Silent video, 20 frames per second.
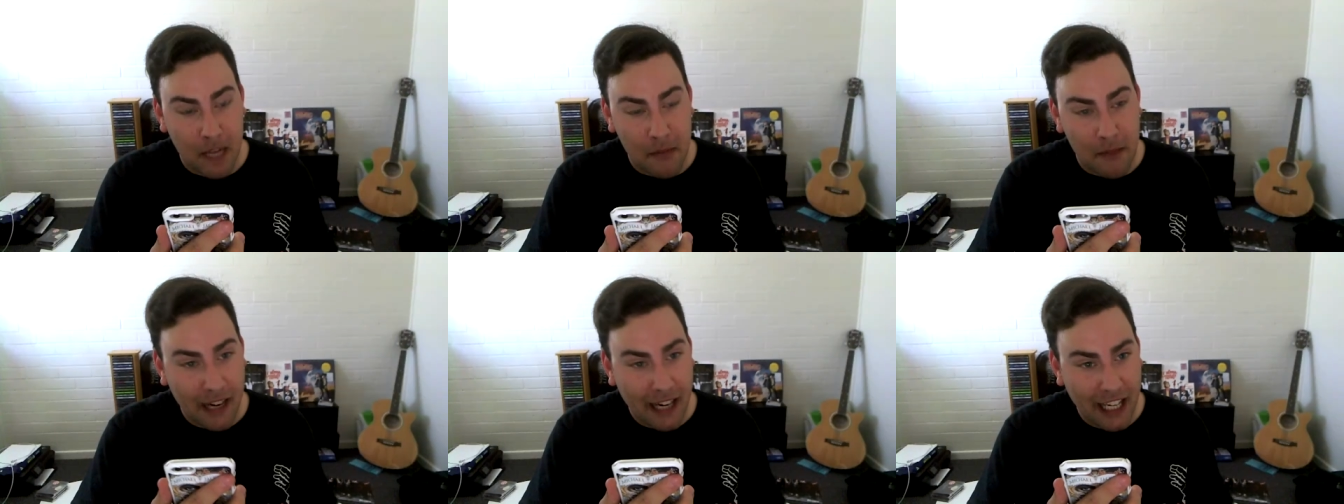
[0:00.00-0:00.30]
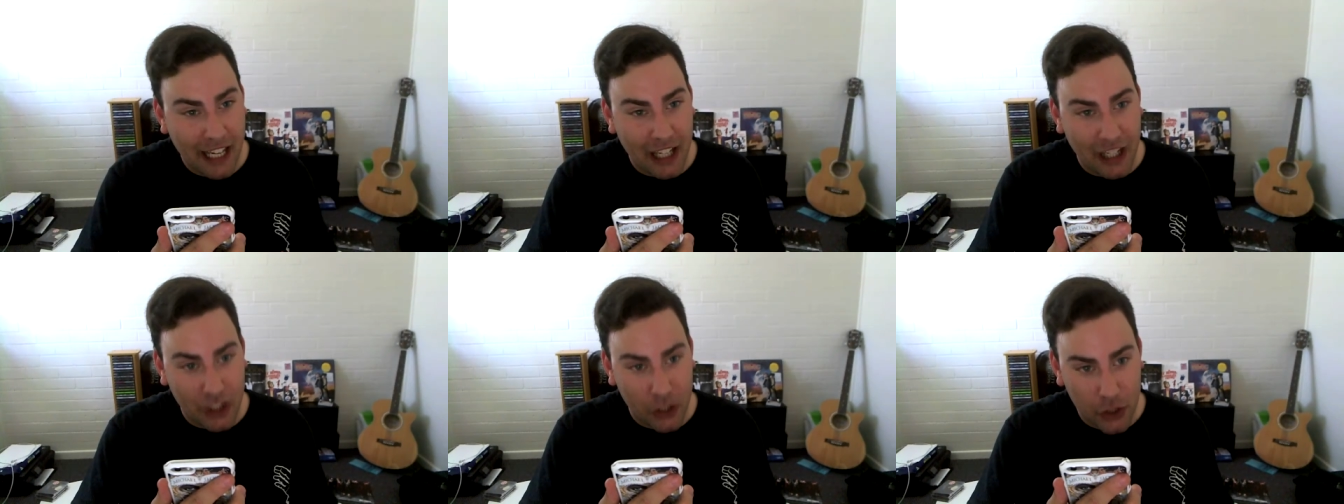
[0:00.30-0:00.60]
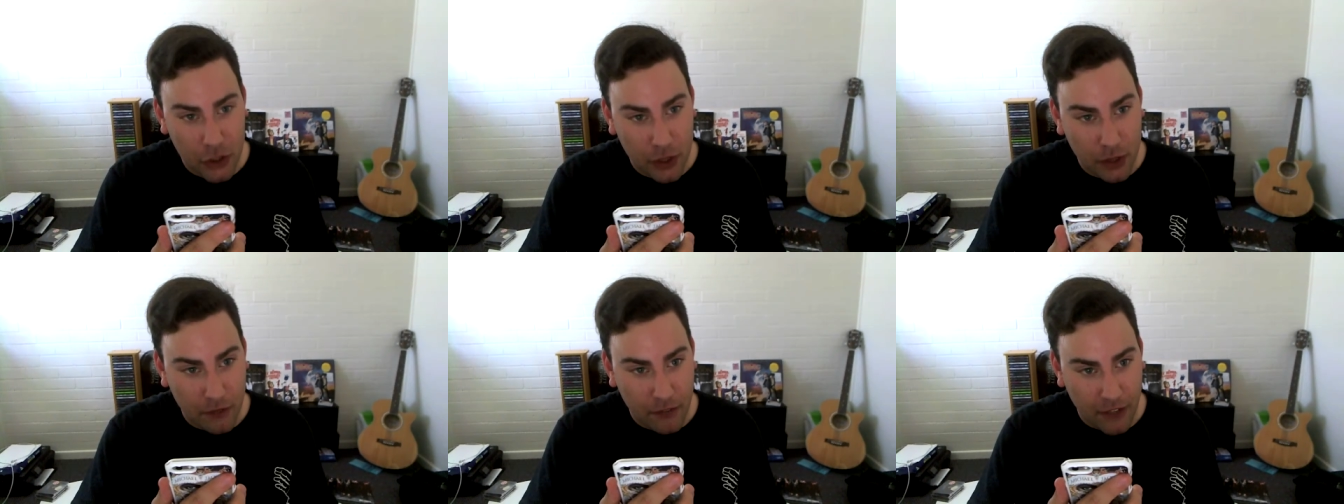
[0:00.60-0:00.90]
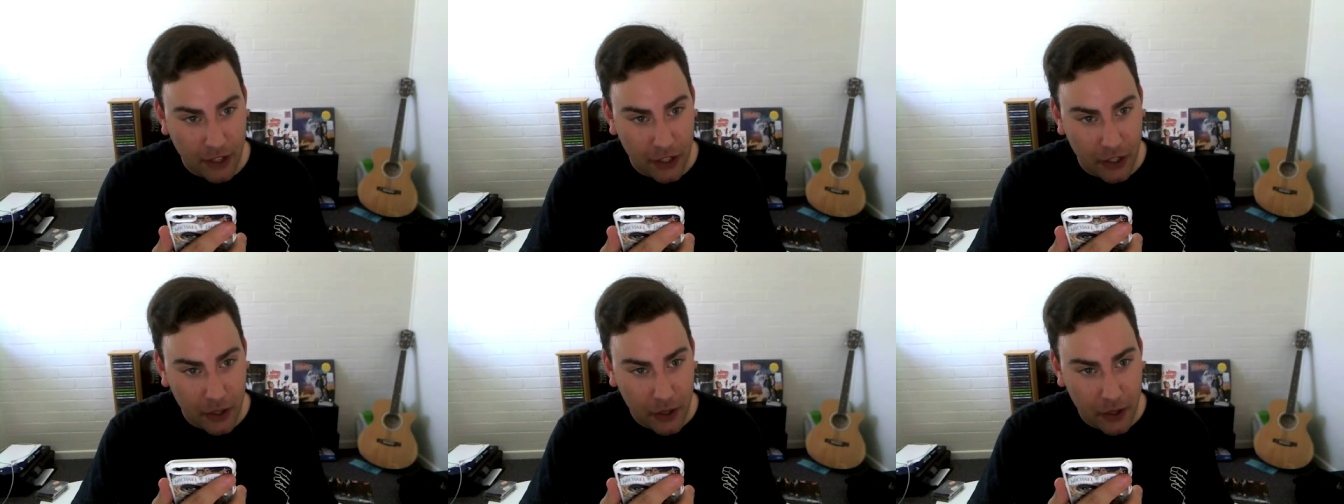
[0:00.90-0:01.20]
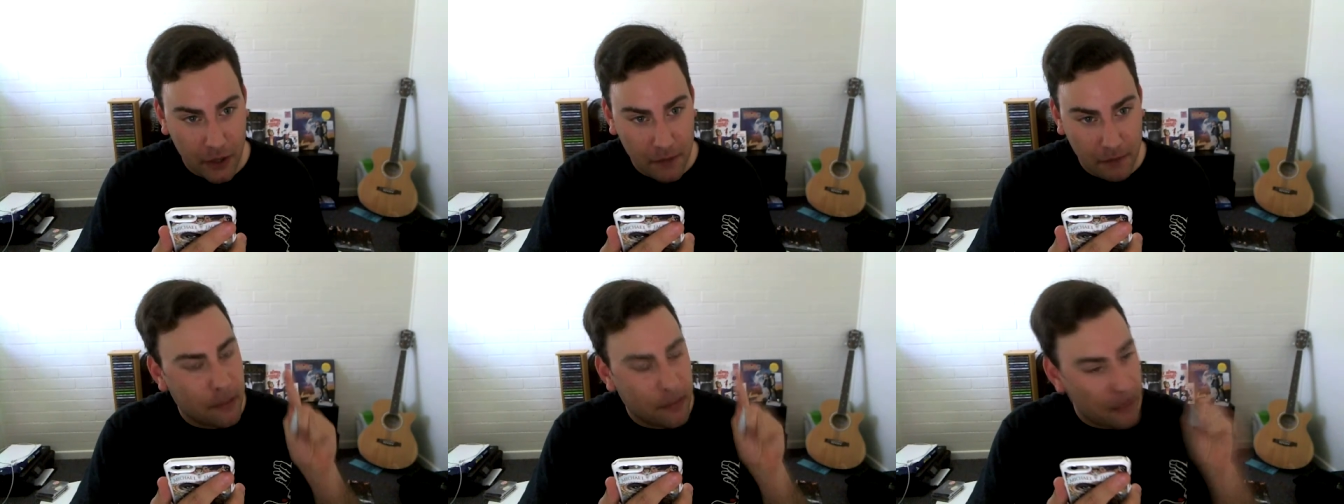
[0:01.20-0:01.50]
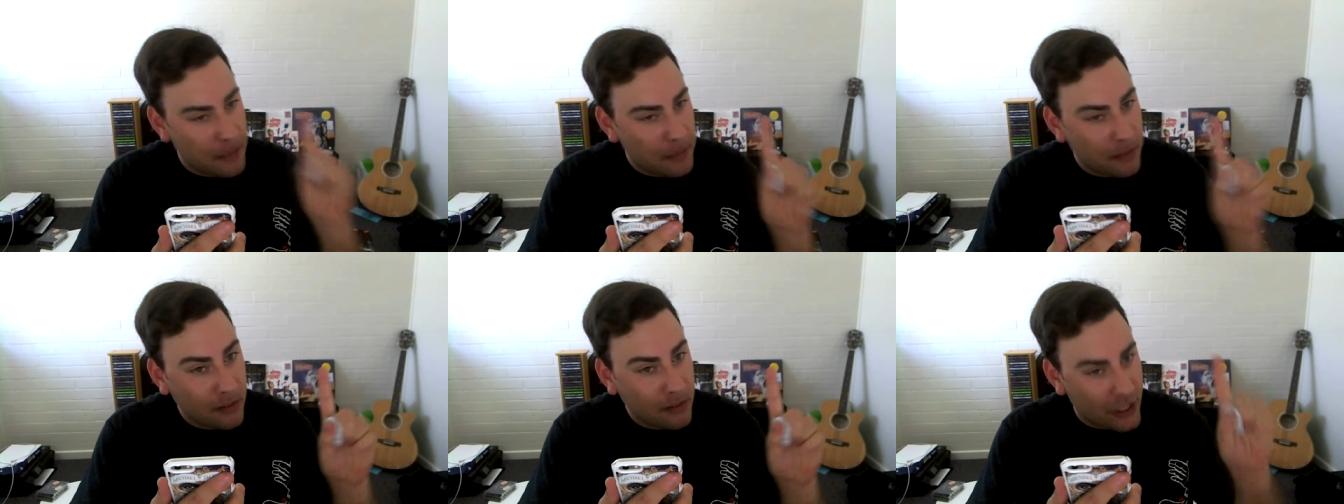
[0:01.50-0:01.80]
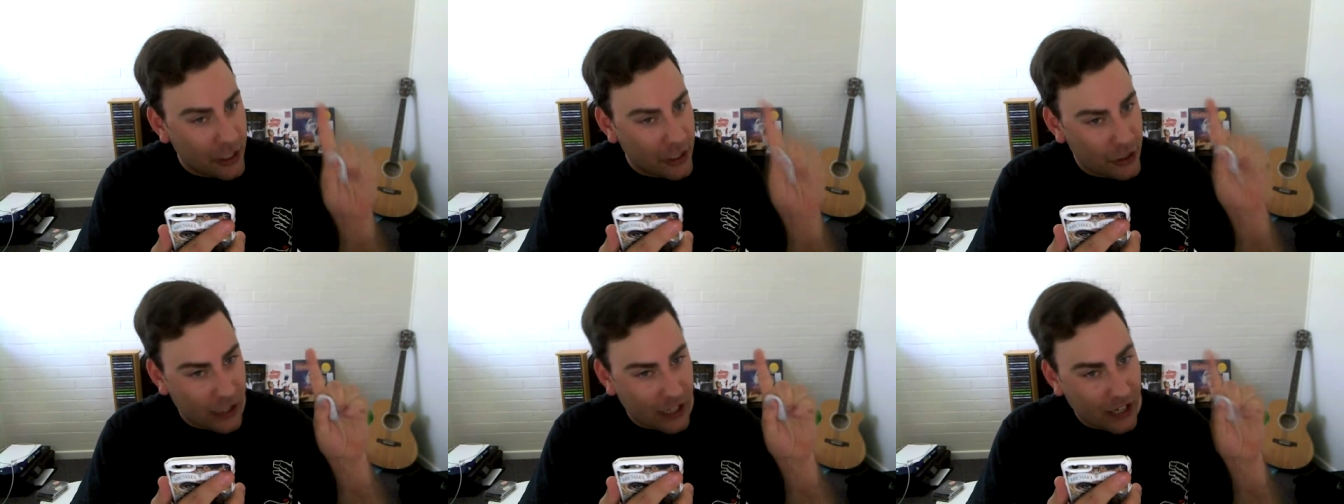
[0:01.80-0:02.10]
I'm making a YouTube video. The people
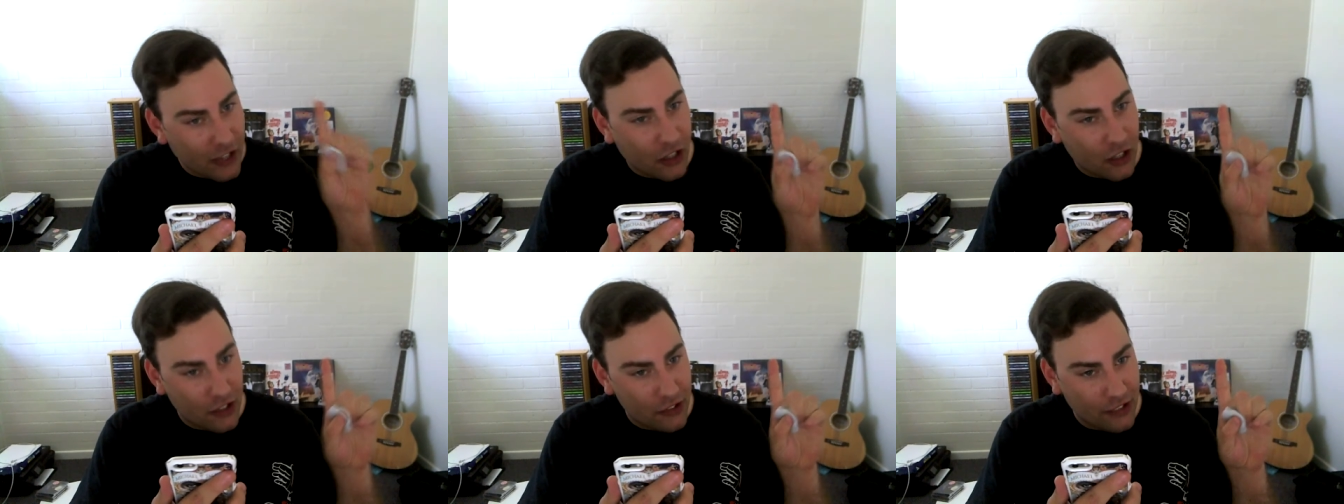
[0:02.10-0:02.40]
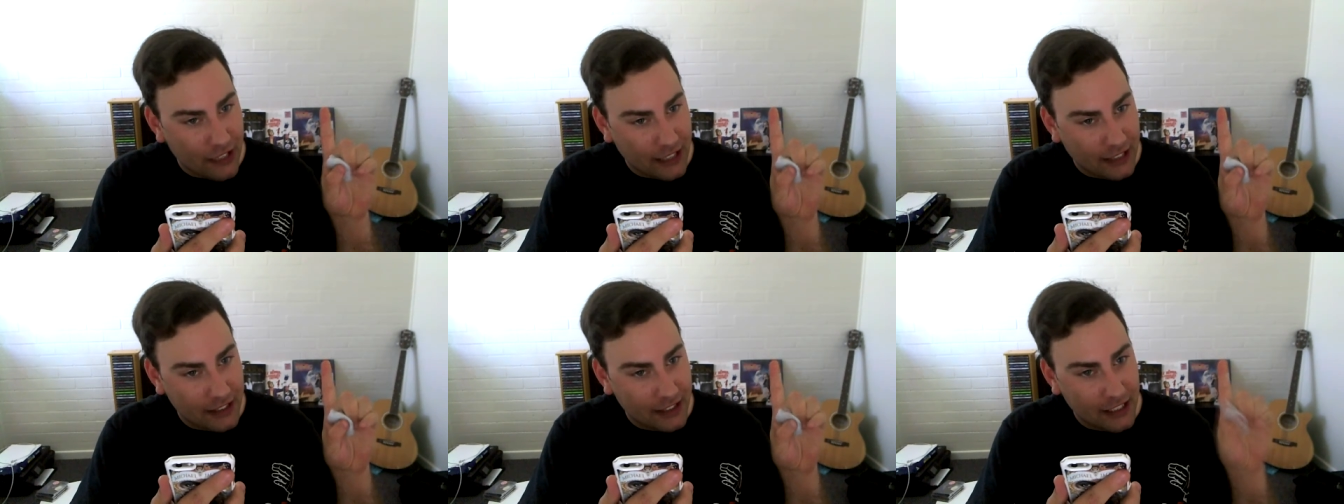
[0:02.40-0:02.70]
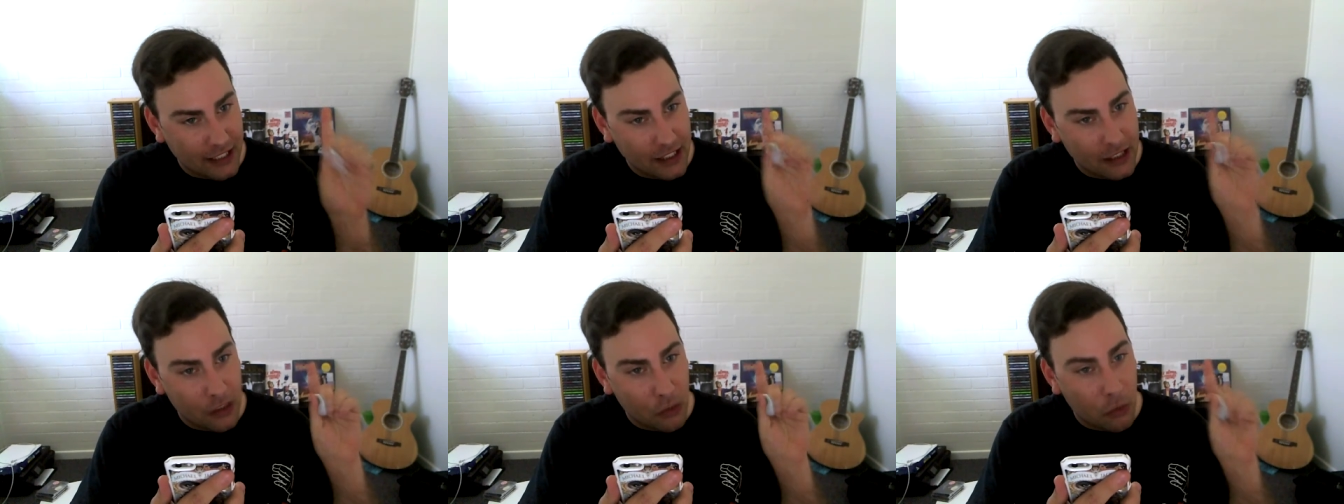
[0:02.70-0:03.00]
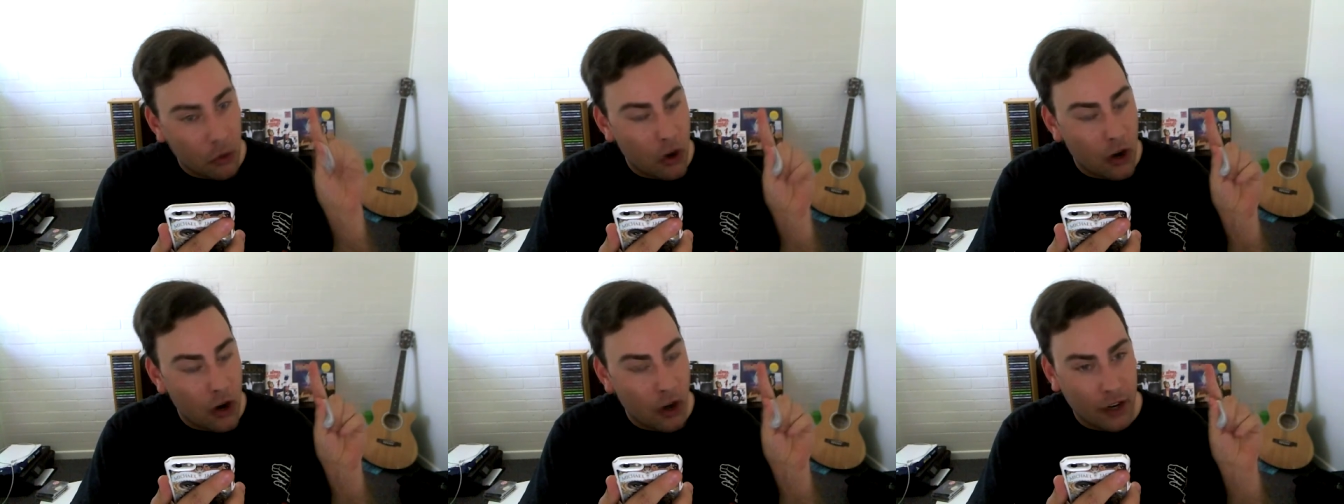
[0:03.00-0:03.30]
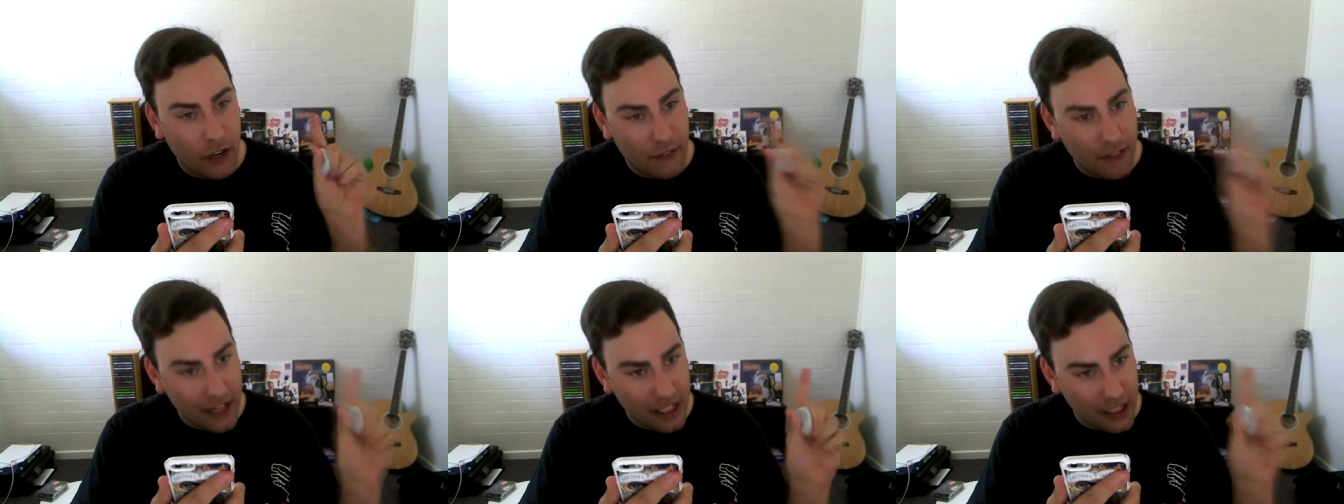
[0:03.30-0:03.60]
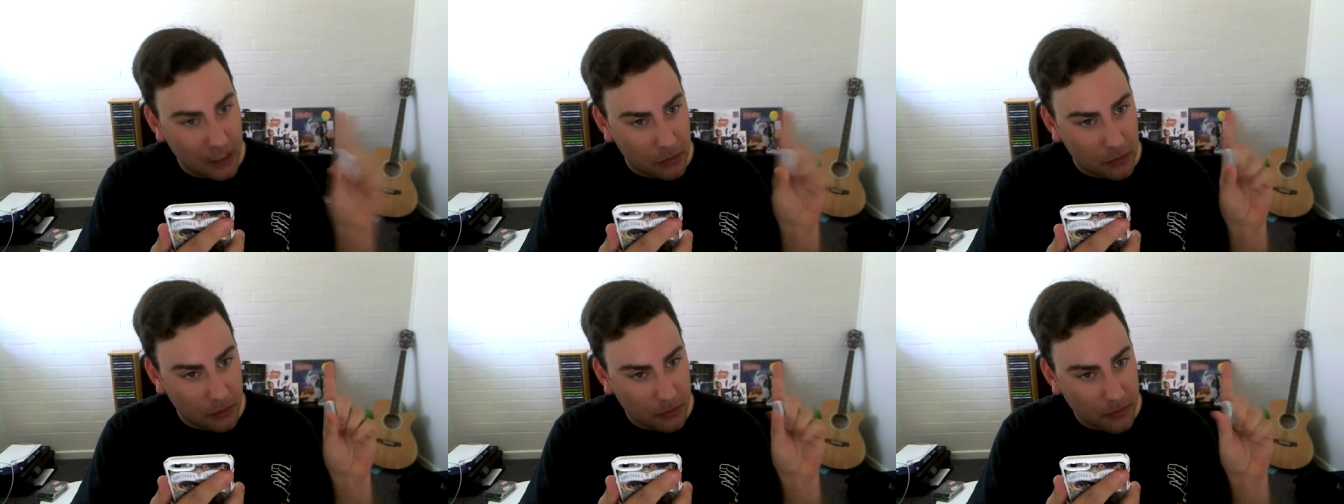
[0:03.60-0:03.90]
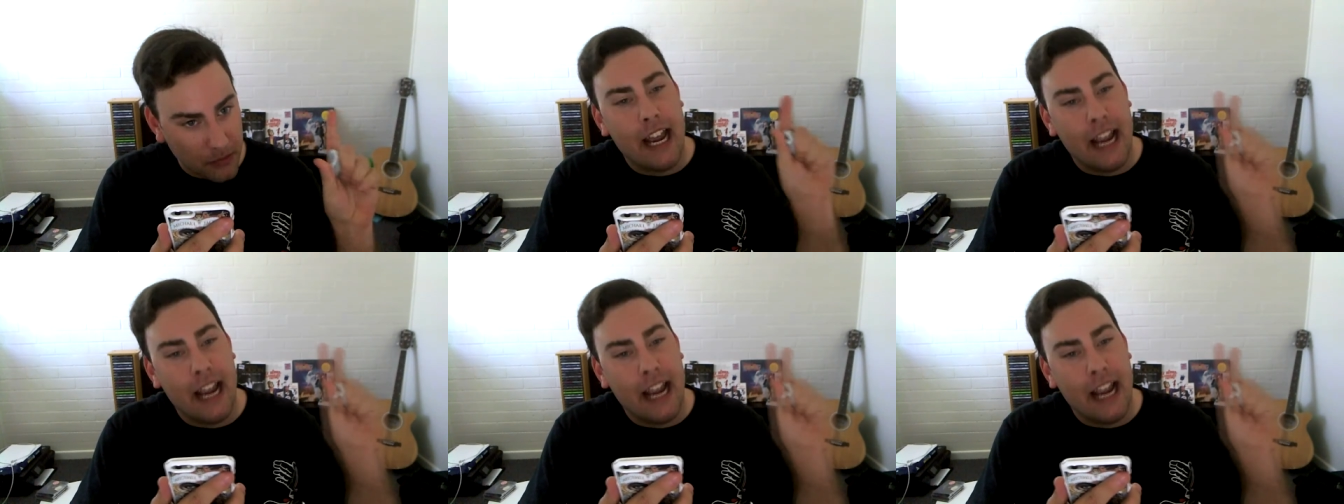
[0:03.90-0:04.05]
I tried contacting weren't available,